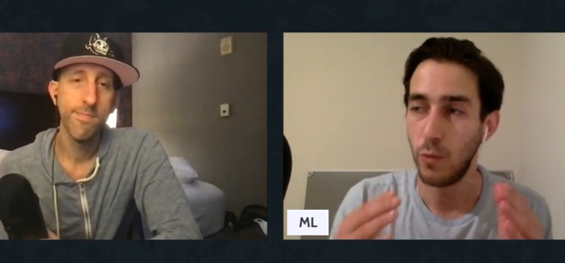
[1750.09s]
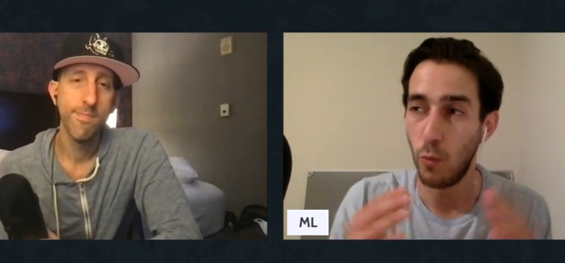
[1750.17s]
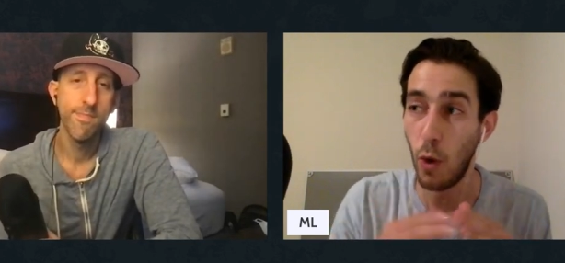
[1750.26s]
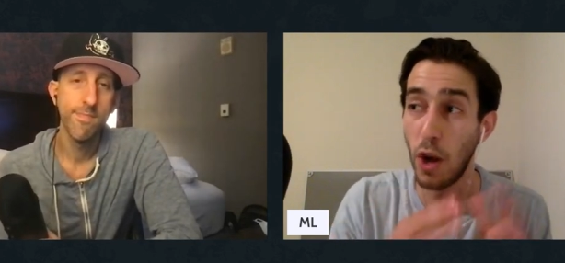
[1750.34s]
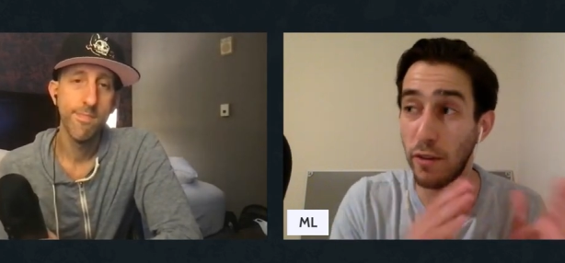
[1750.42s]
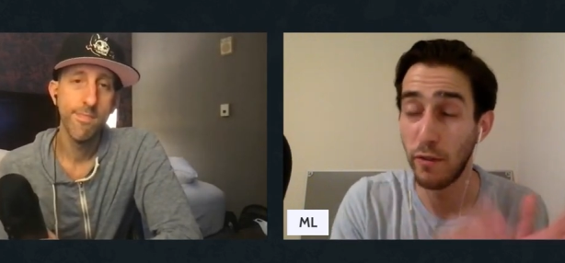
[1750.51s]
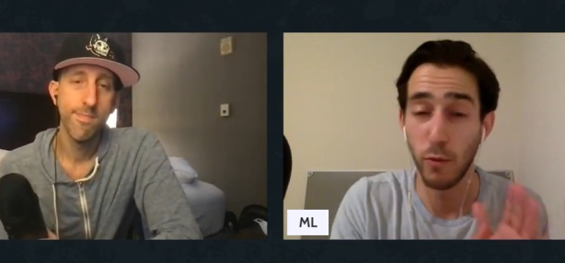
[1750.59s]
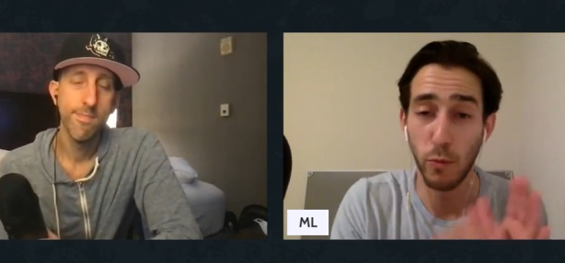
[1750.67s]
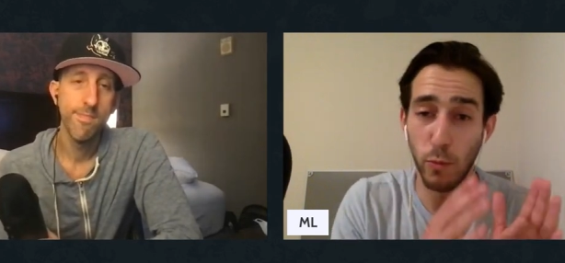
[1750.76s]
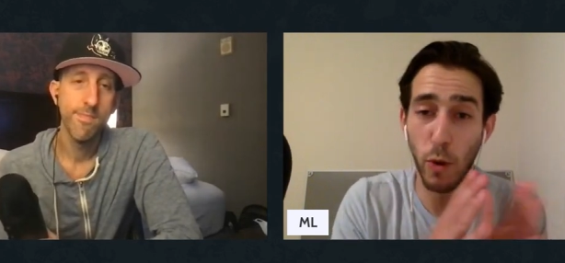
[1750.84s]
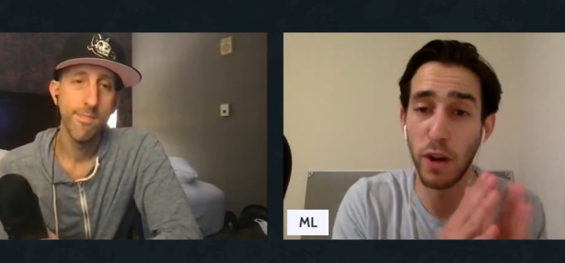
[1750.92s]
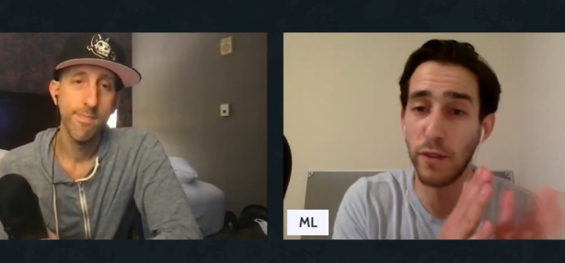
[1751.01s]
Speaker 1: one of
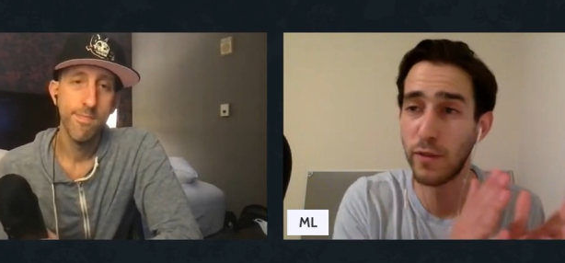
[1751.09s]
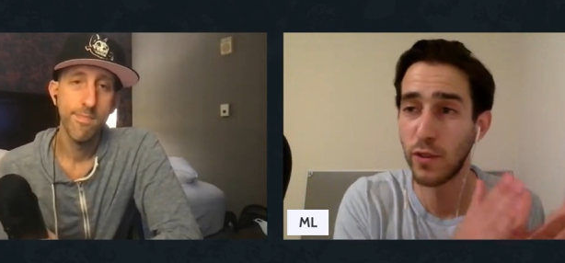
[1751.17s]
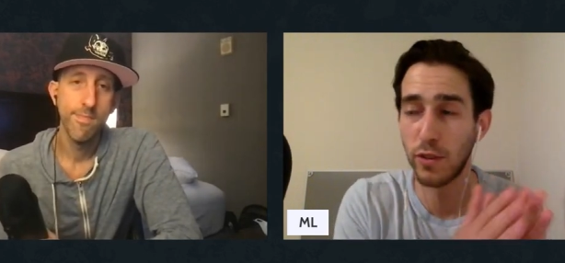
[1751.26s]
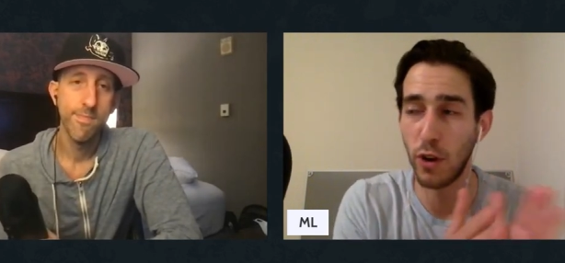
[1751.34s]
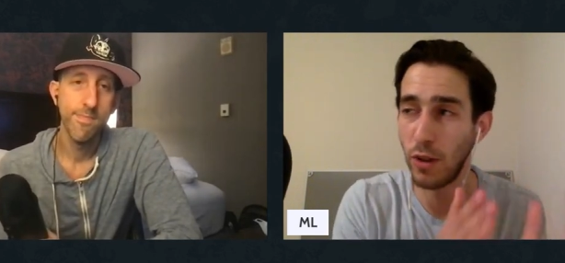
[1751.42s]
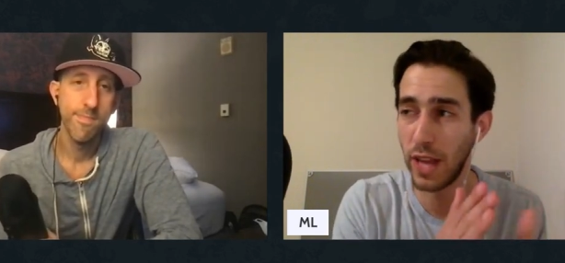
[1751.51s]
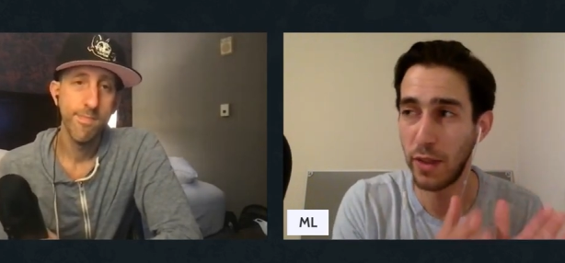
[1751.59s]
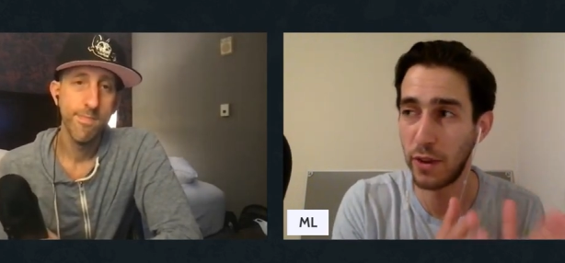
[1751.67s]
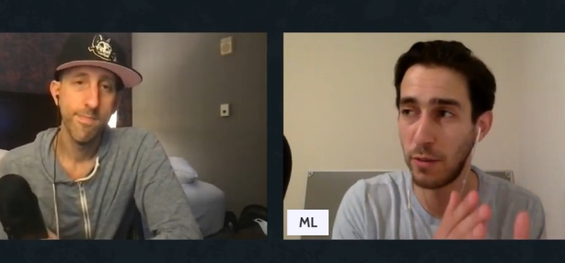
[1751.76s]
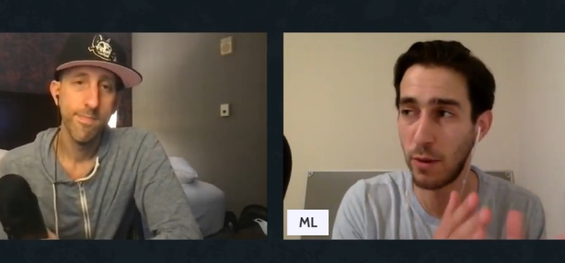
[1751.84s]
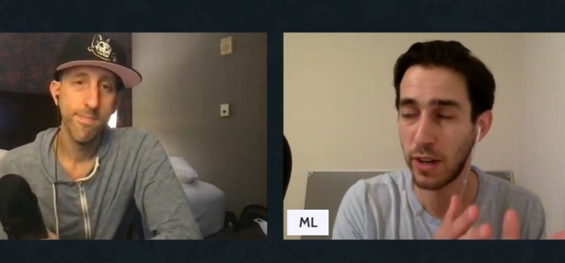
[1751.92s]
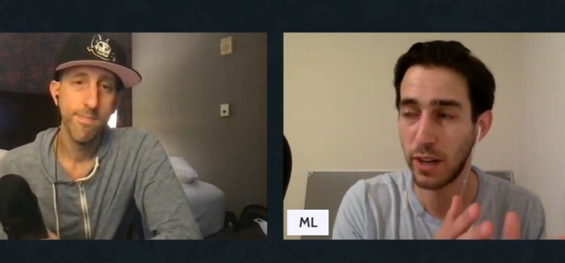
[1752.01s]
one of Cole
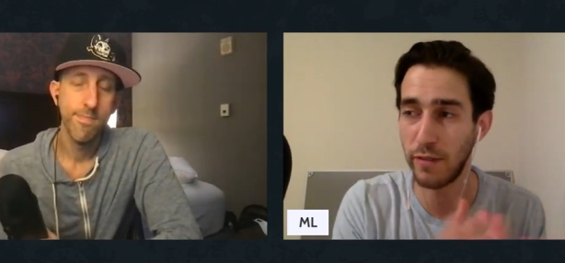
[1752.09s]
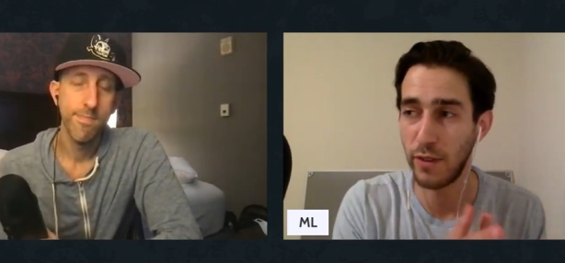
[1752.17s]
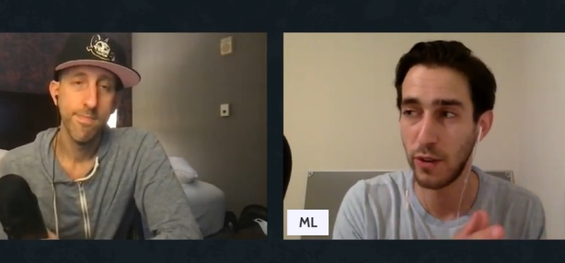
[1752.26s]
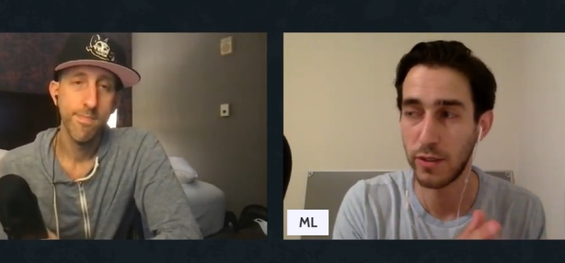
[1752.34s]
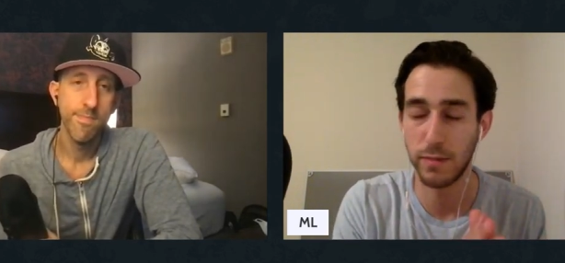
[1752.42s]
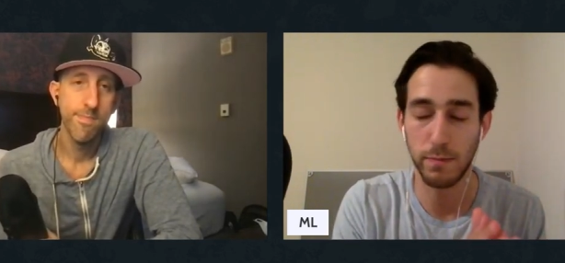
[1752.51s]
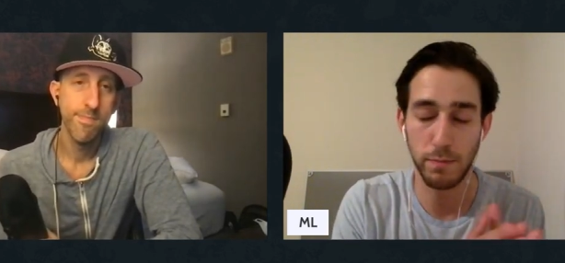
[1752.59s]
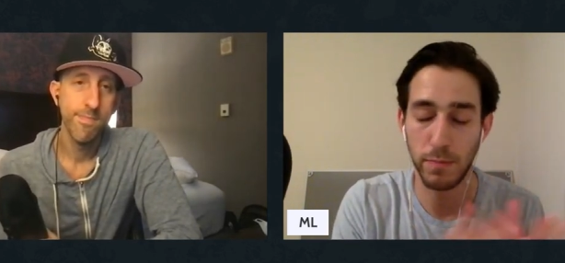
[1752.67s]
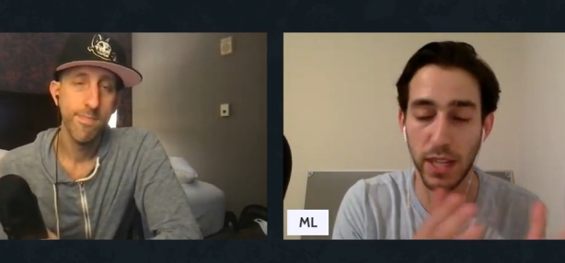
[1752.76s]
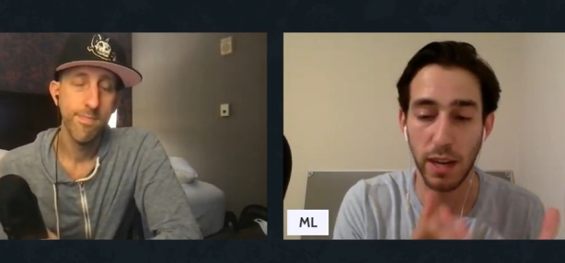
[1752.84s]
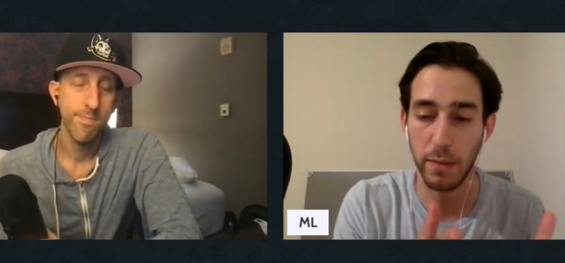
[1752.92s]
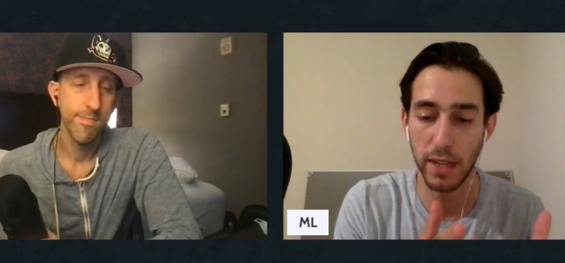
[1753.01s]
Anthony or Markelle Fultz
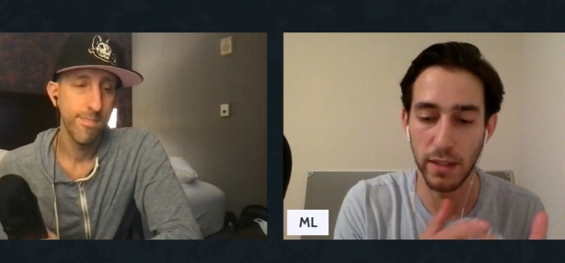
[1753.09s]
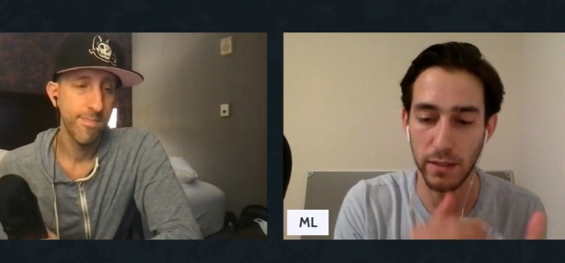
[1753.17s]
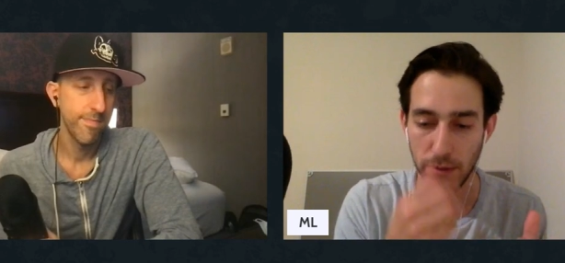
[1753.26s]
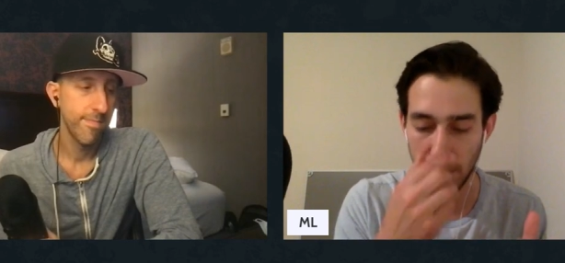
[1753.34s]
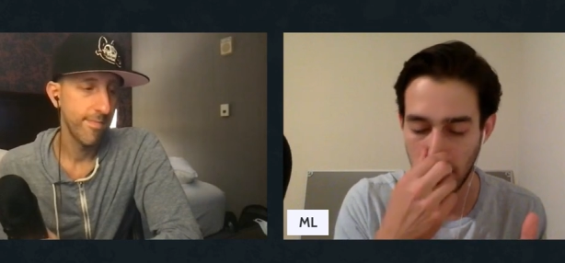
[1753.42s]
becoming